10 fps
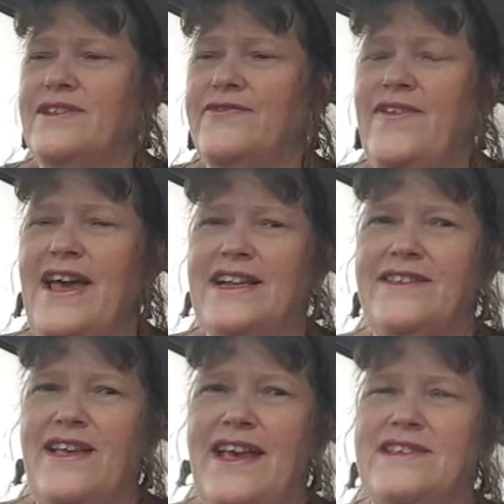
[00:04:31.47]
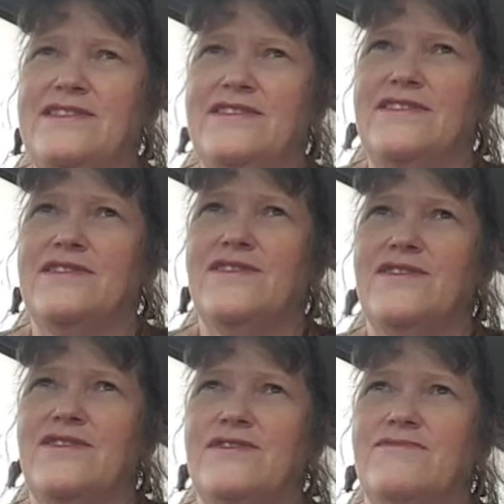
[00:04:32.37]
fact that
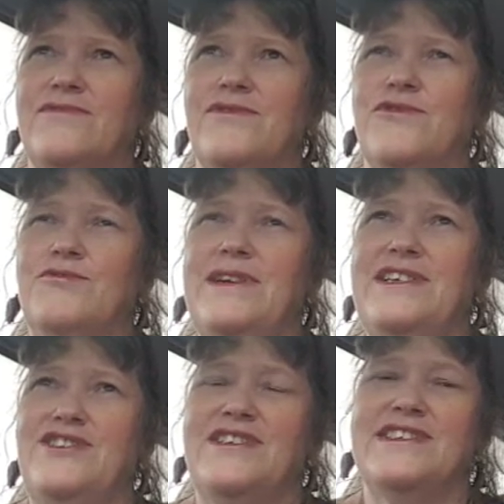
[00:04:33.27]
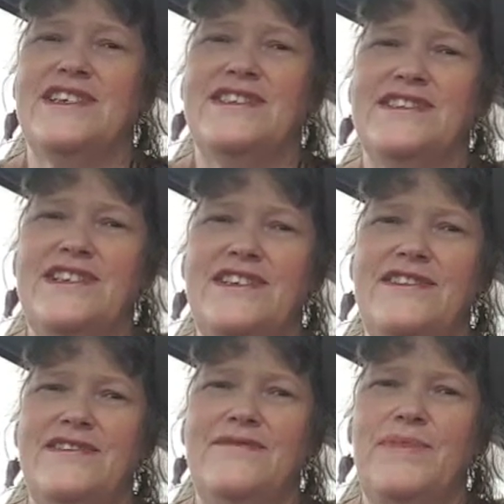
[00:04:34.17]
all religion is
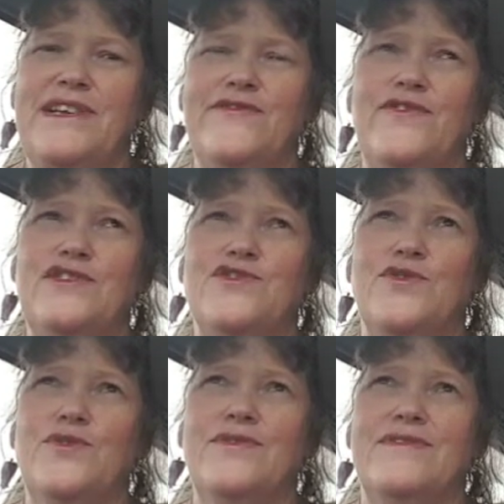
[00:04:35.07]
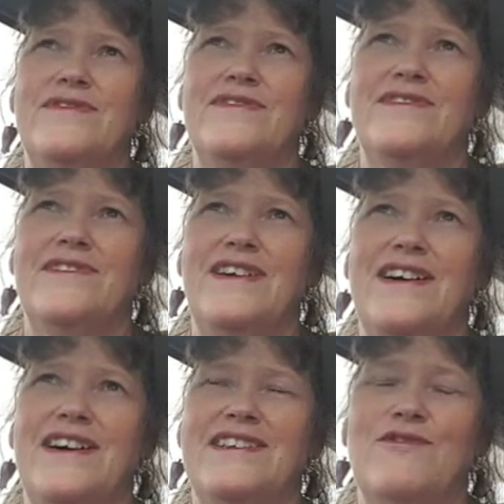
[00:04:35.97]
considered beneficial
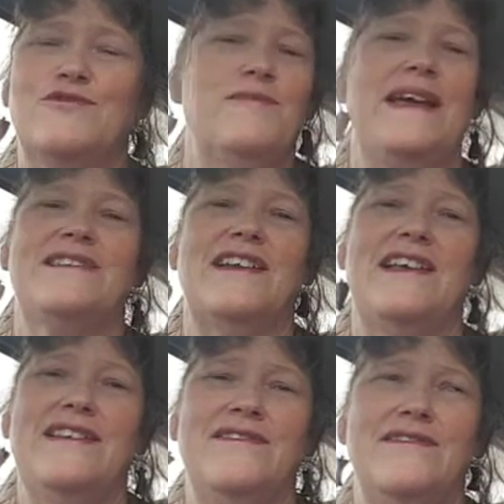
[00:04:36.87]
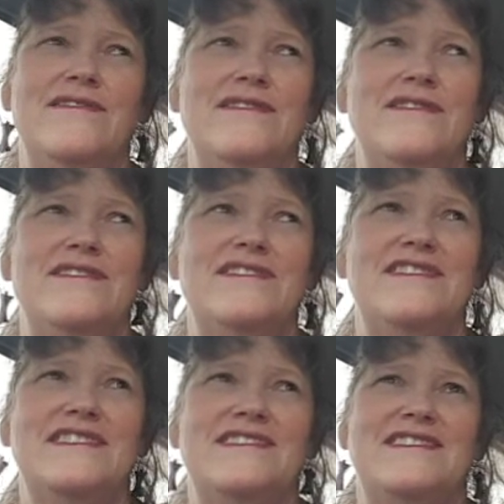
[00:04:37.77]
automatically
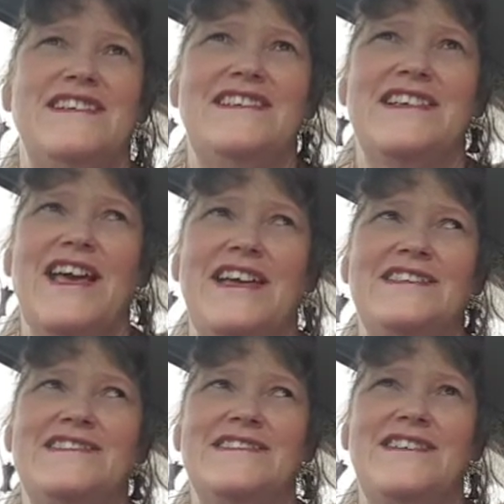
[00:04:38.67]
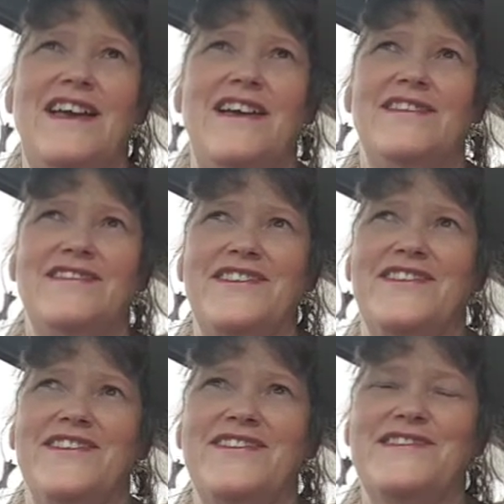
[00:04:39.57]
just indicates,
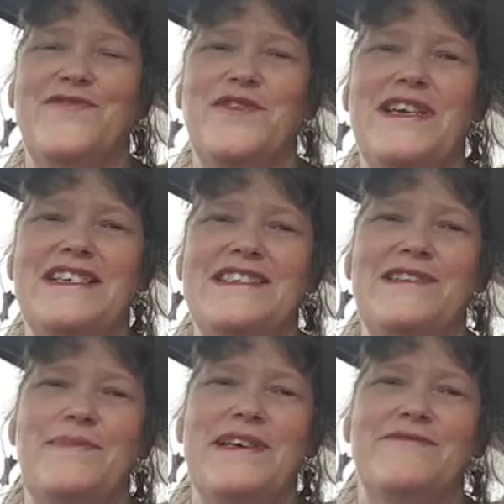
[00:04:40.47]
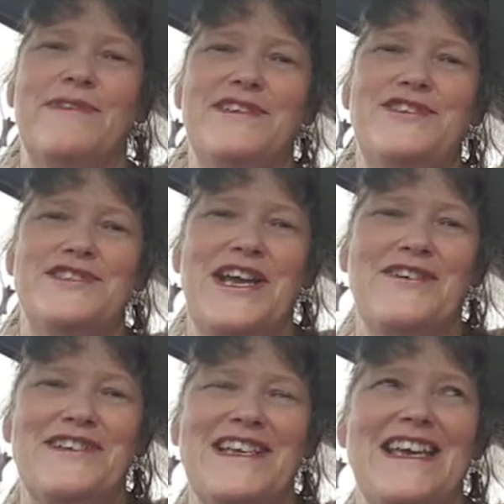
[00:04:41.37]
it's very easy to be a religious
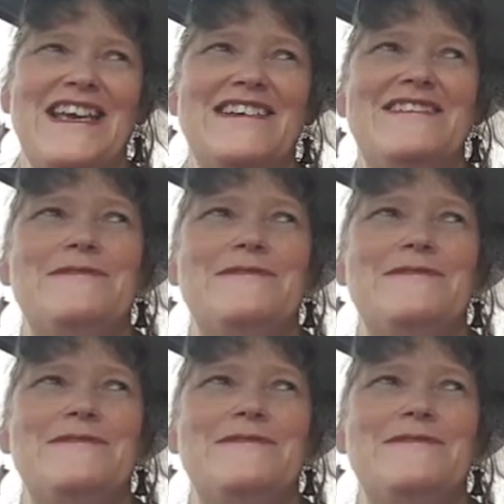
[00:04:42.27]
charity here.